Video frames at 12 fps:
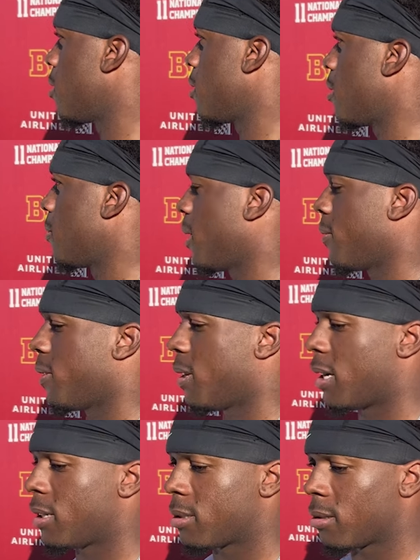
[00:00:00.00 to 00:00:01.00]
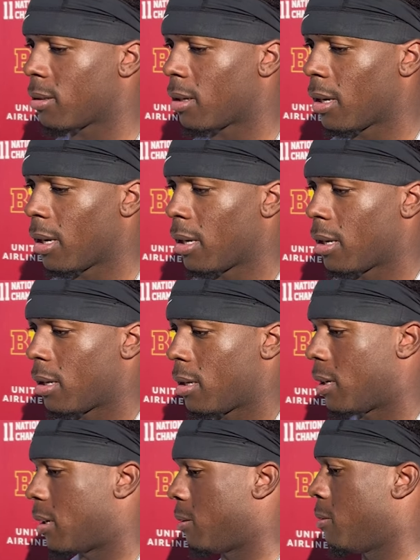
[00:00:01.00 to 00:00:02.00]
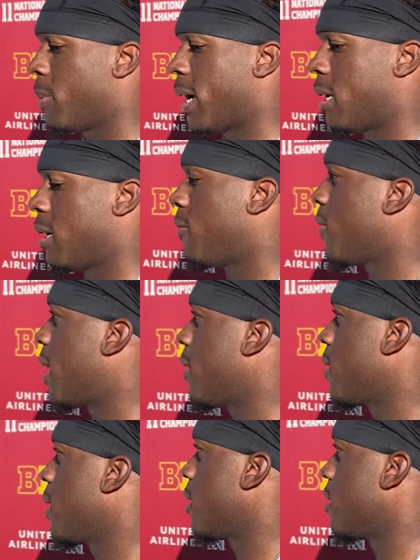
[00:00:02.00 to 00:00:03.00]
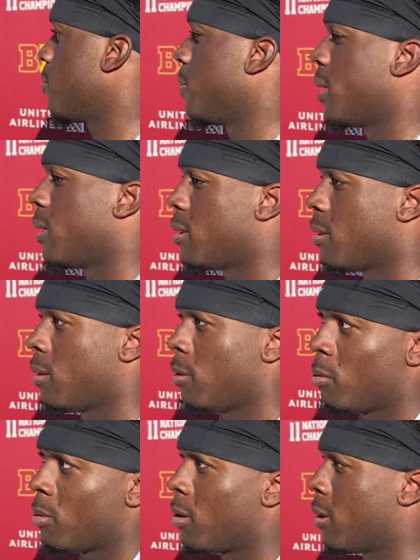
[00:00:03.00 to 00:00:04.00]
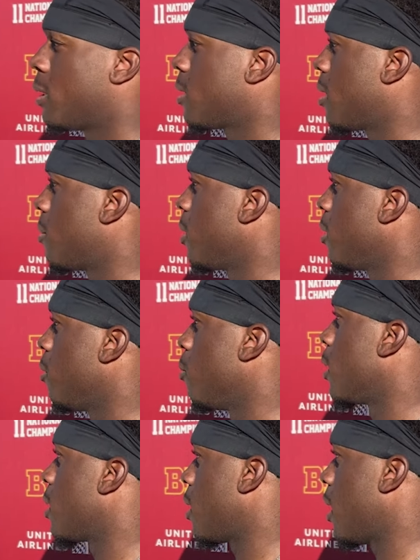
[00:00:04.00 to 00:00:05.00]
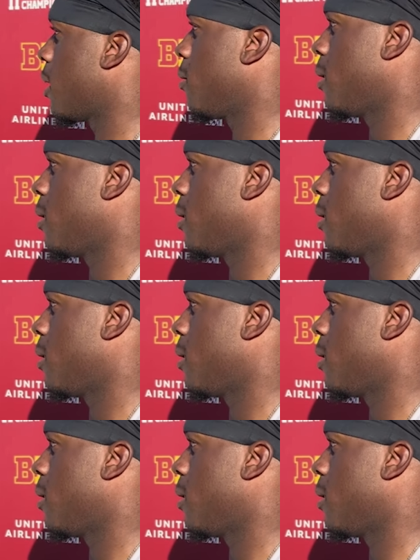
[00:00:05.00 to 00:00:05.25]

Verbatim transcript: um, every day. So uh, you might get five carries, but you you're in the summer you working like you